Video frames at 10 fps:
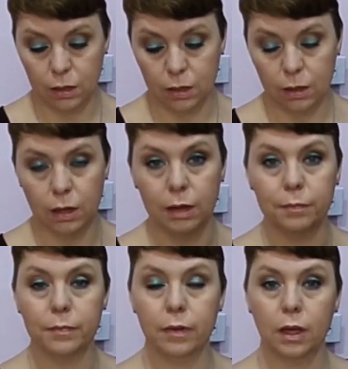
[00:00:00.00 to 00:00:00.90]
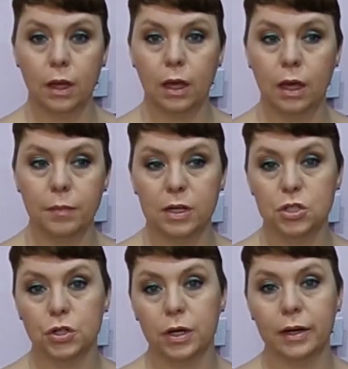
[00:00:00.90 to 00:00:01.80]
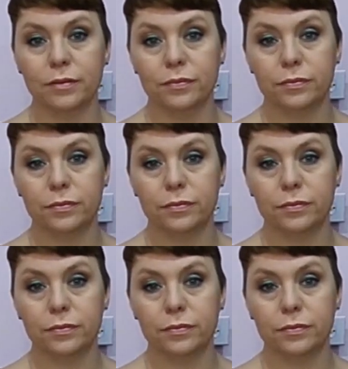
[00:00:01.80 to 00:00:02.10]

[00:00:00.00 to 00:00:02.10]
a mixture of